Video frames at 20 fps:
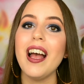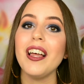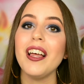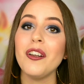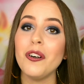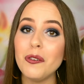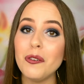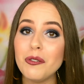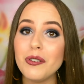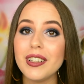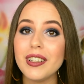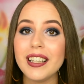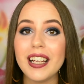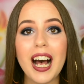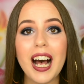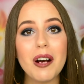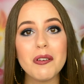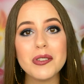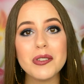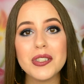And hopefully
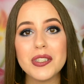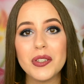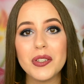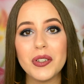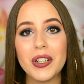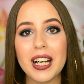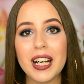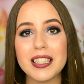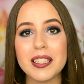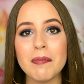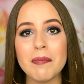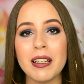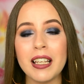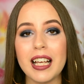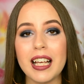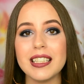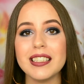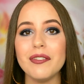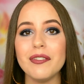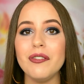I will see you guys in my
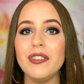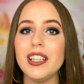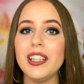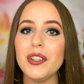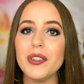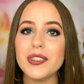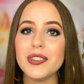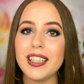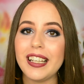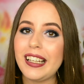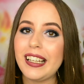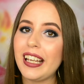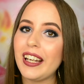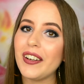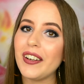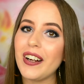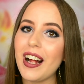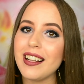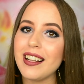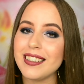next video. Take
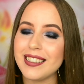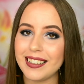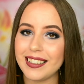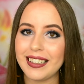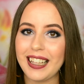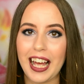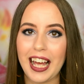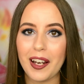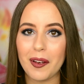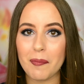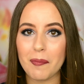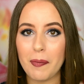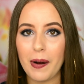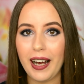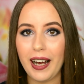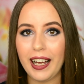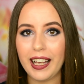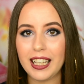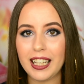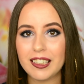care until then.
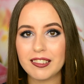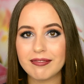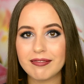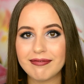Bye!